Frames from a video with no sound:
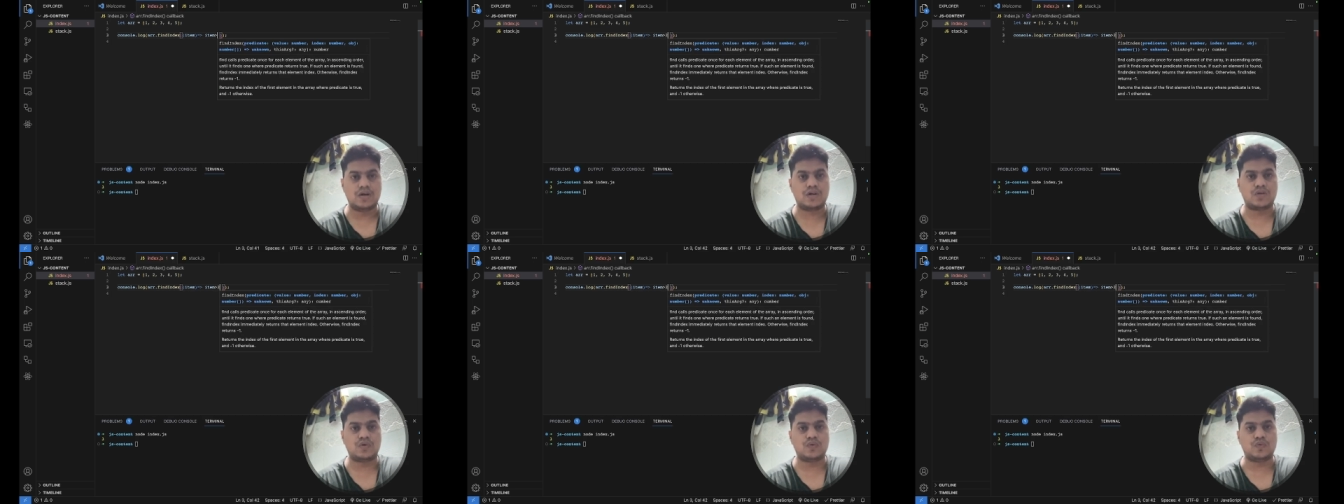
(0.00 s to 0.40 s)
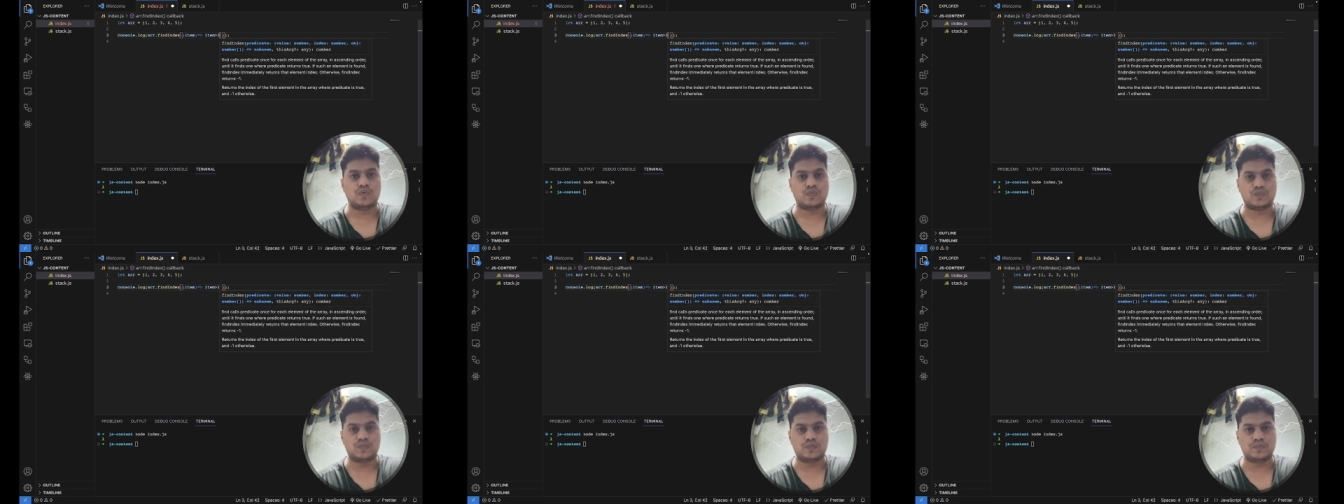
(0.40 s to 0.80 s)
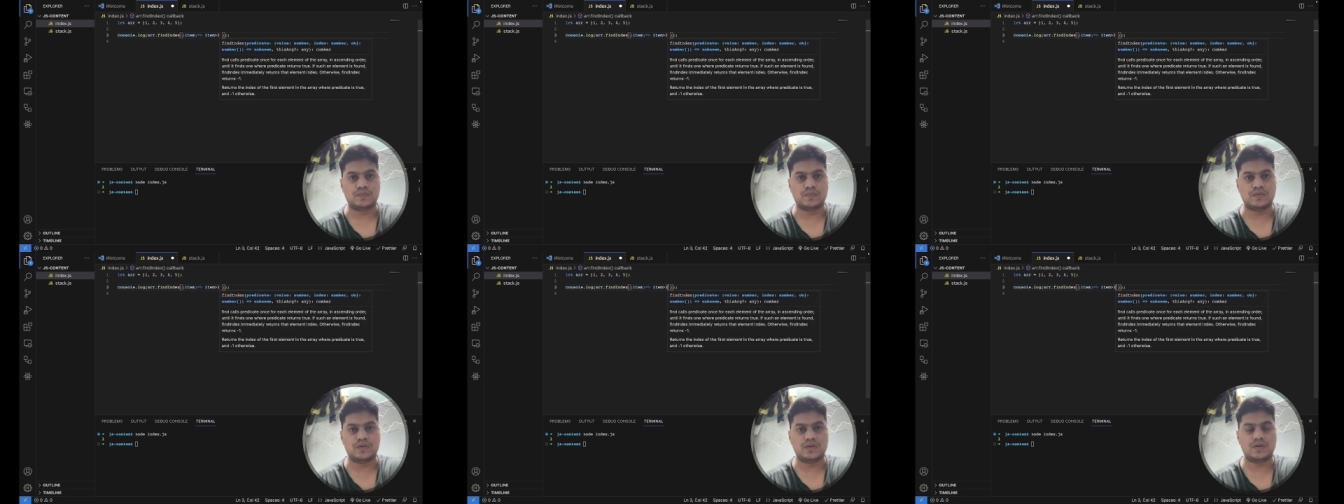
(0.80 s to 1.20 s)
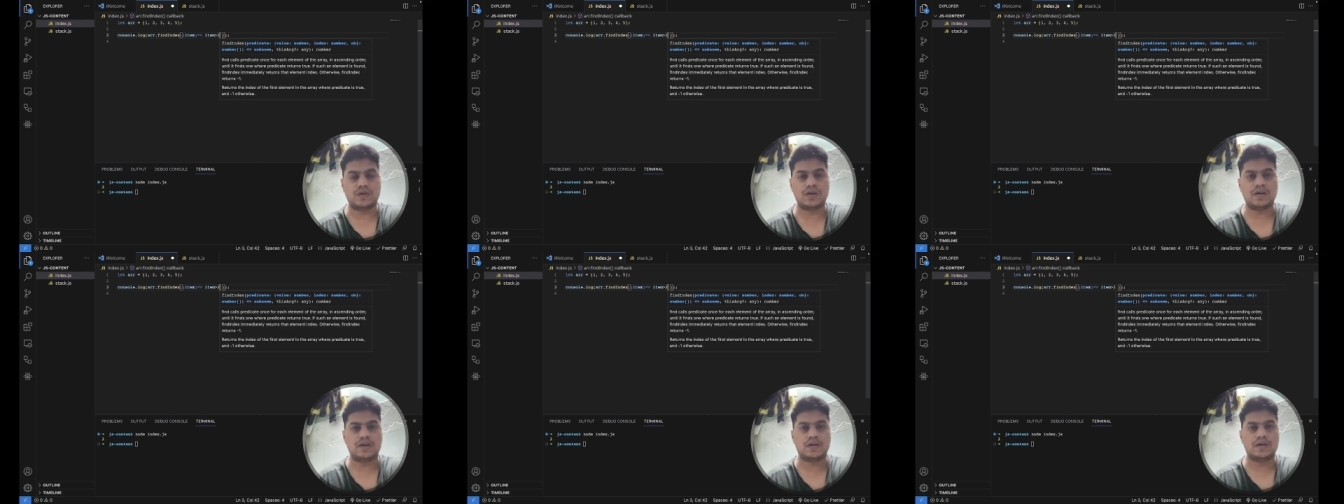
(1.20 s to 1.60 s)
2.
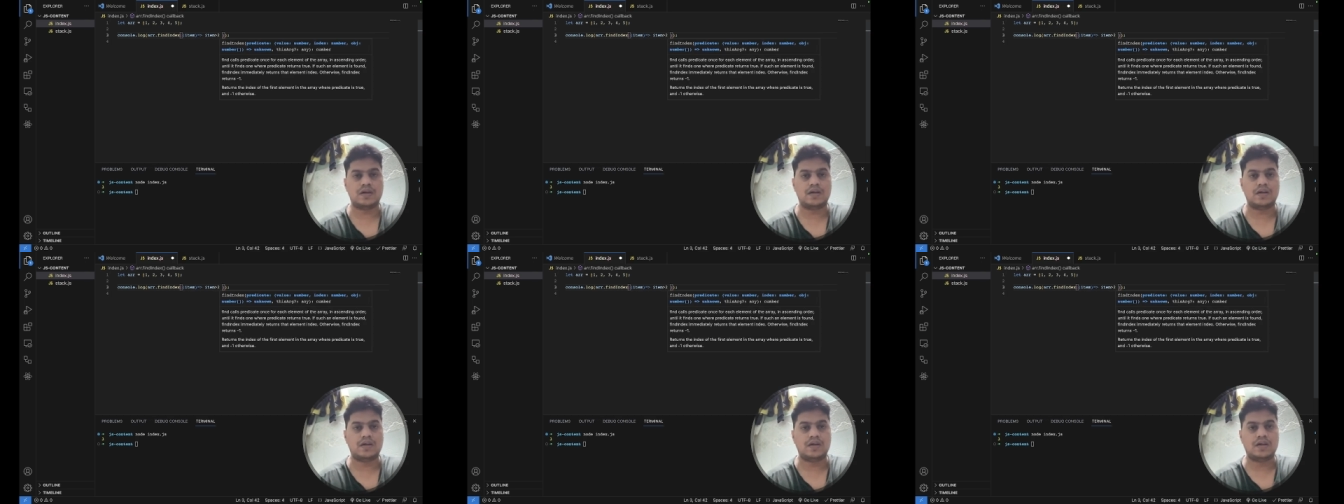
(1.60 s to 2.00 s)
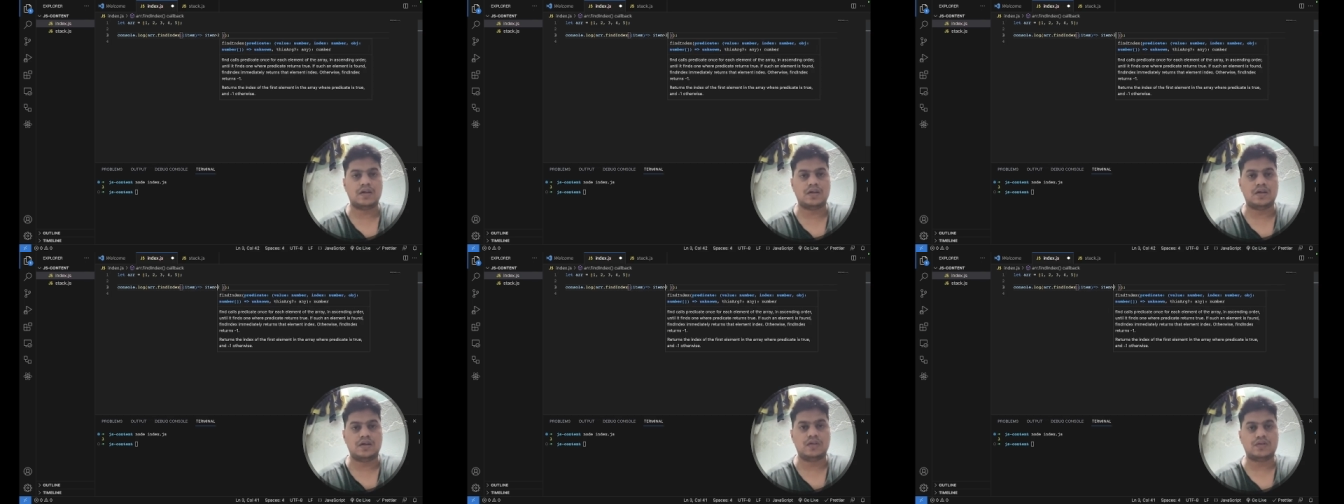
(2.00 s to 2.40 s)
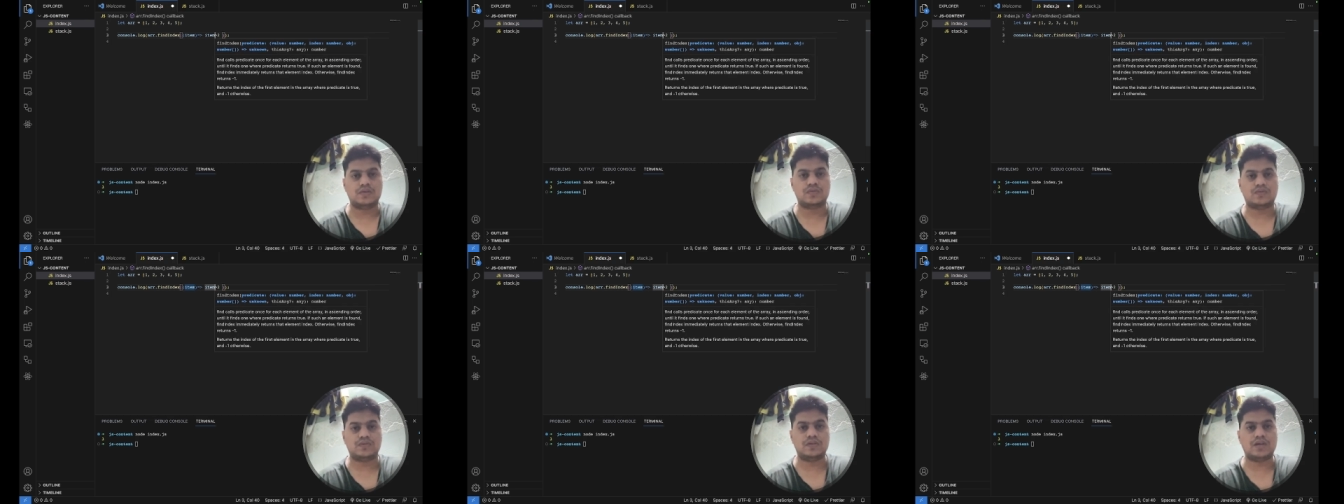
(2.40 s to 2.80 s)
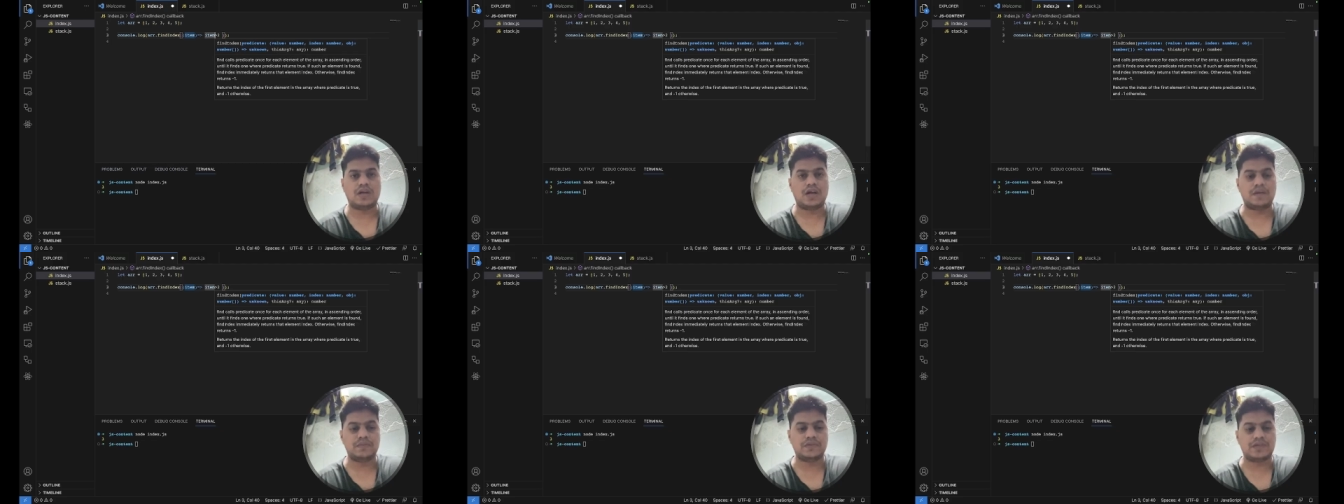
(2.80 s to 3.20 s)
Okay, so here
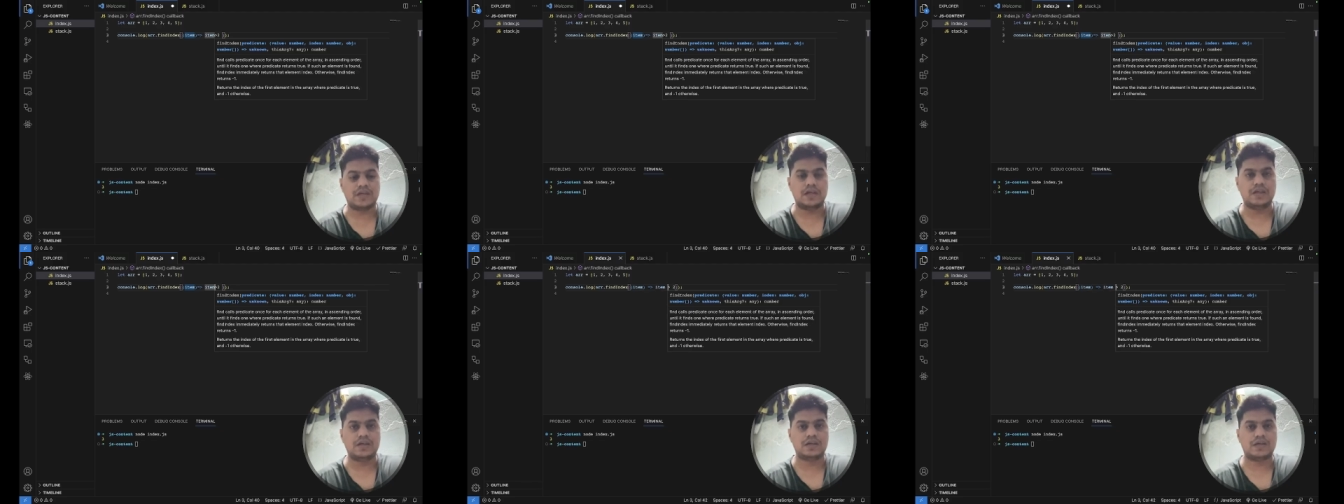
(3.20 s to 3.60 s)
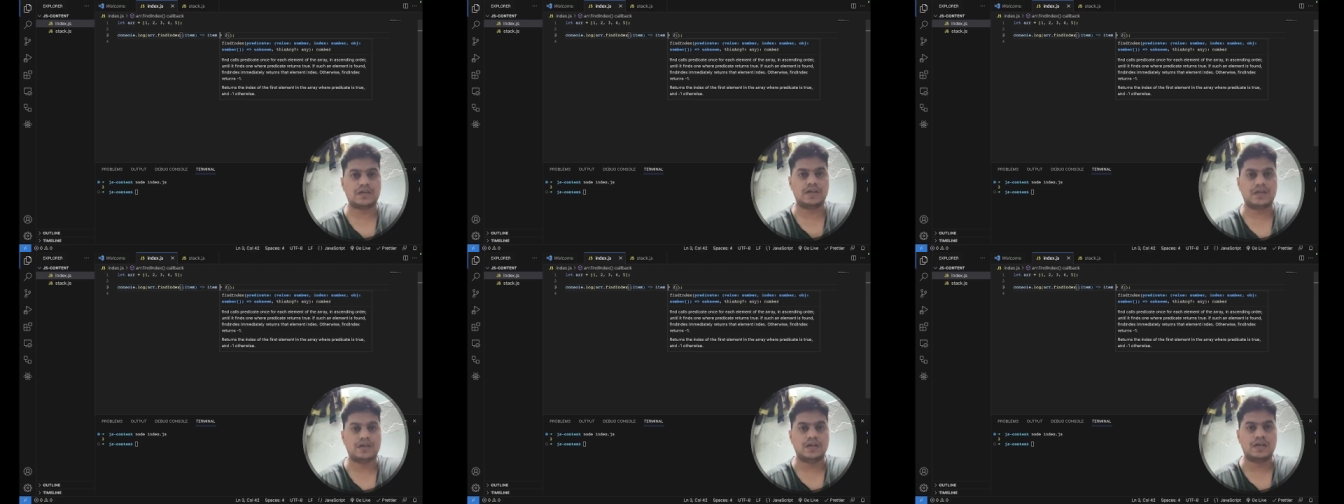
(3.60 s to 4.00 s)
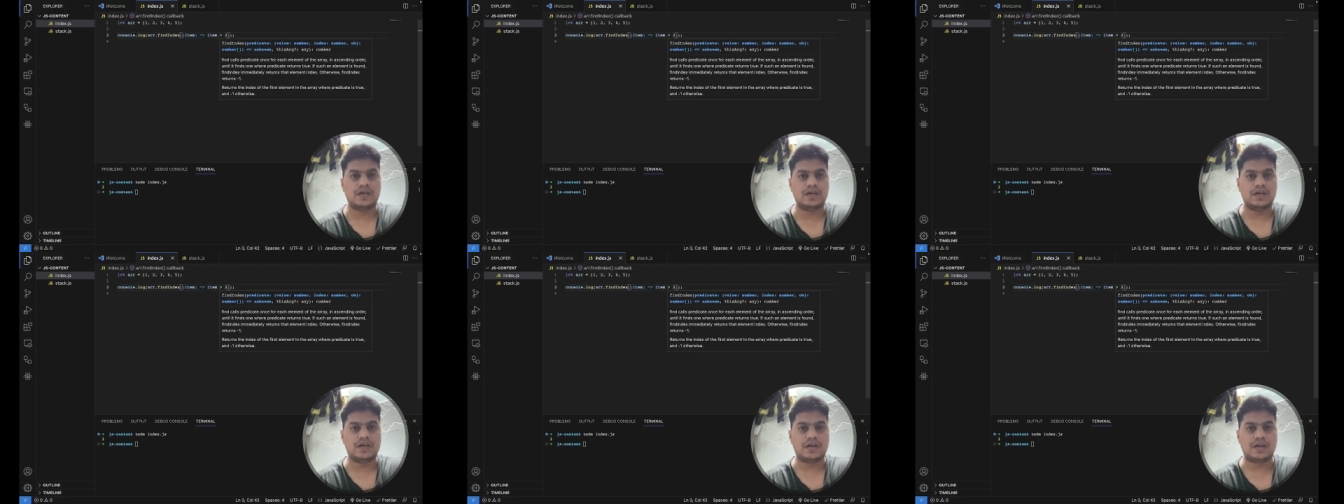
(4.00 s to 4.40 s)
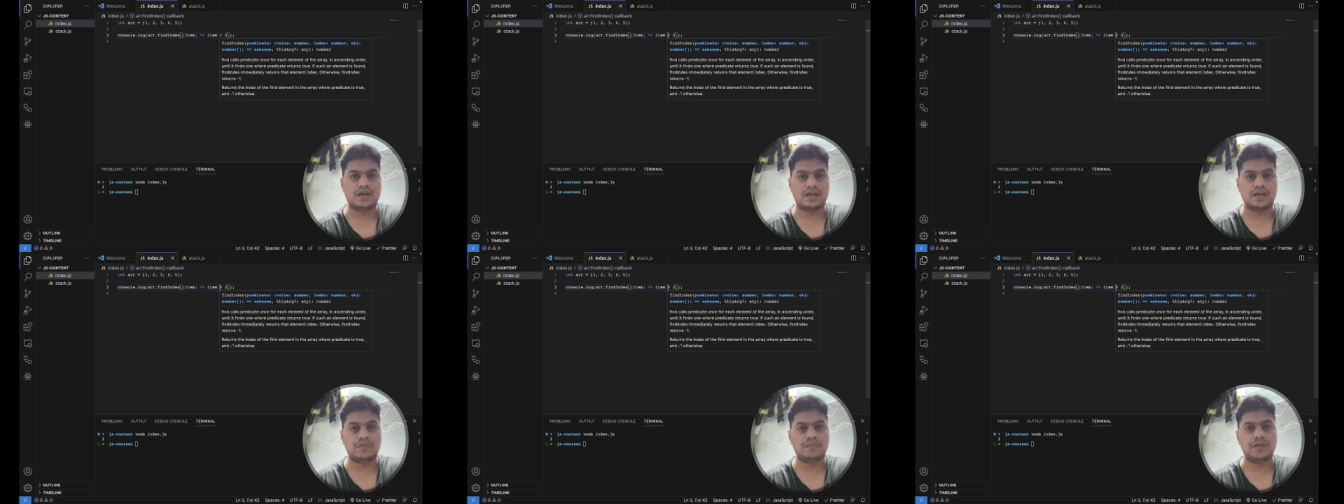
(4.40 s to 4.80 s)
I'm saying
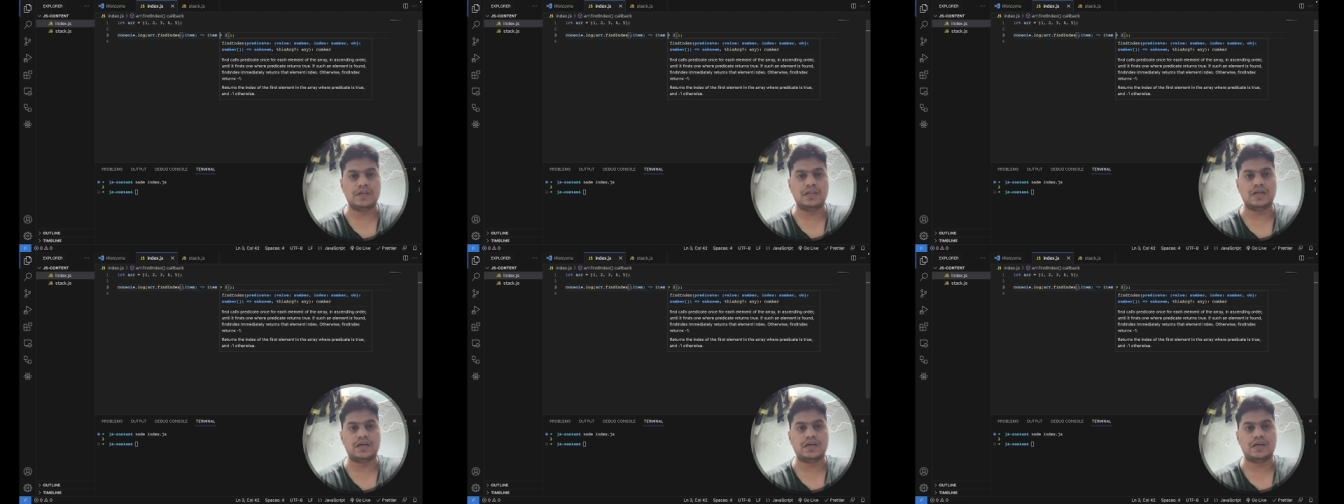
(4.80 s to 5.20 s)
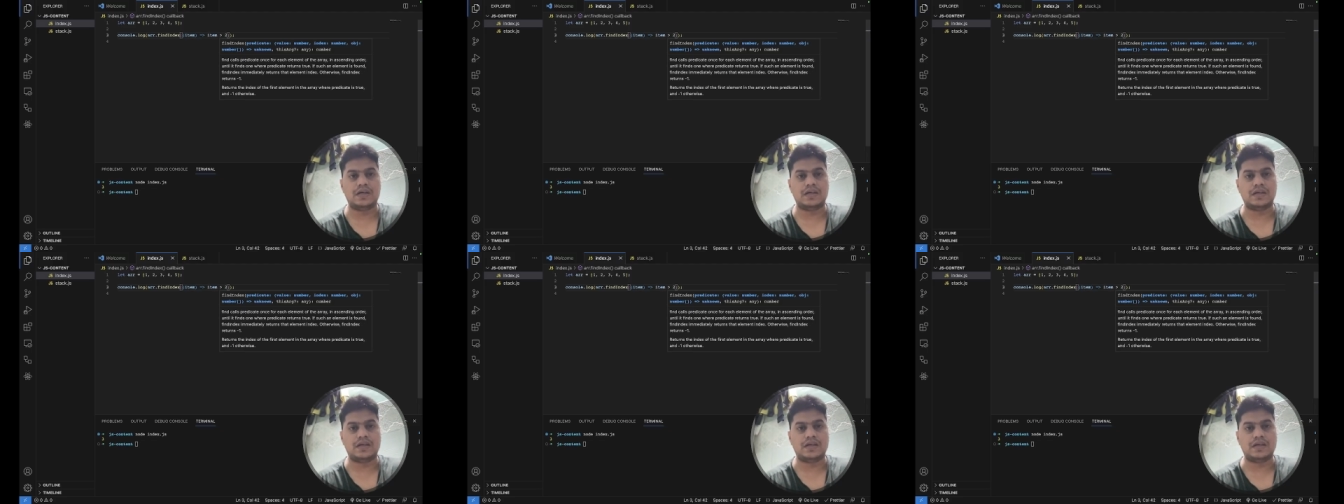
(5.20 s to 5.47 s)
return me the